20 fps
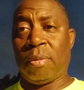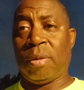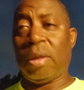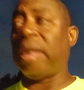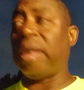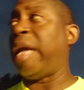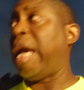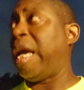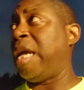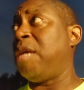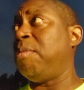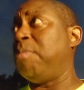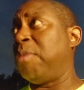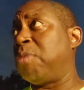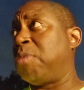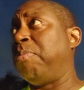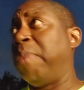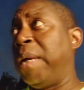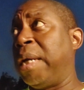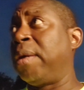The game is
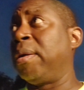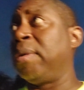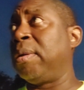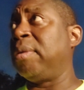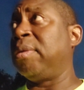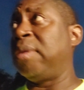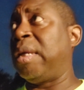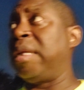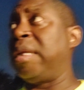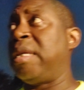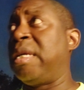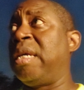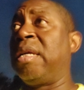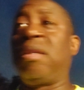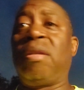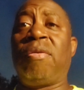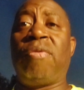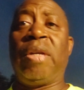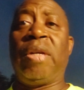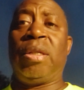bigger than the
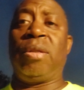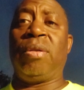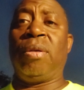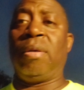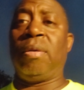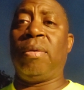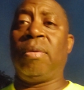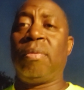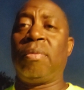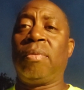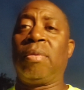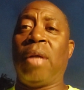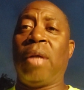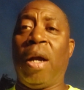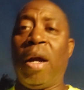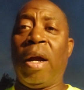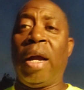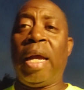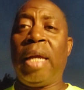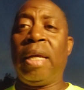individual.
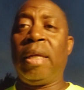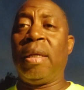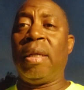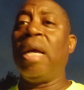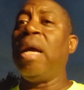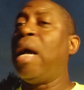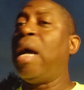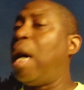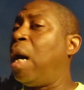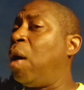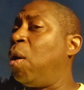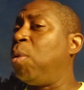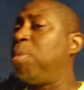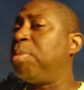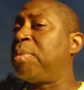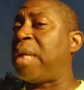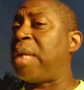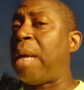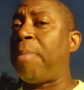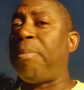All right? I
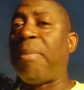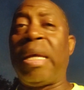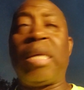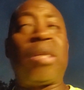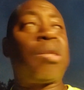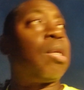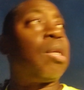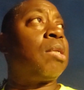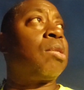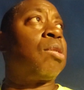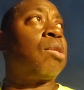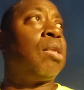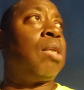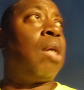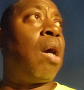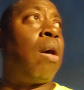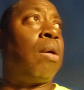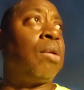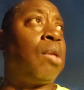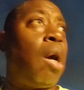hope that makes sense to
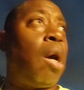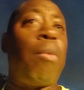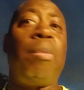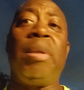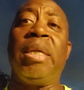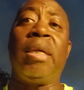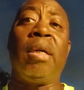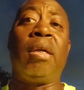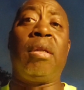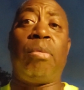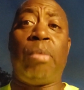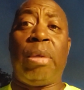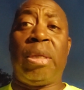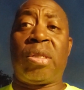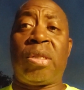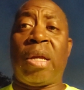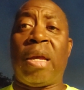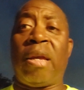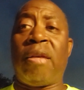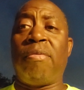y'all. Y'all be good and be
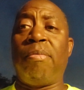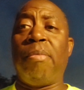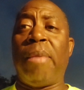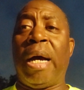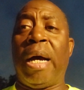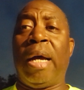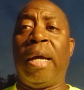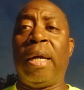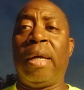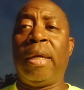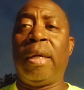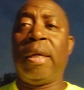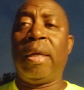safe. Bye.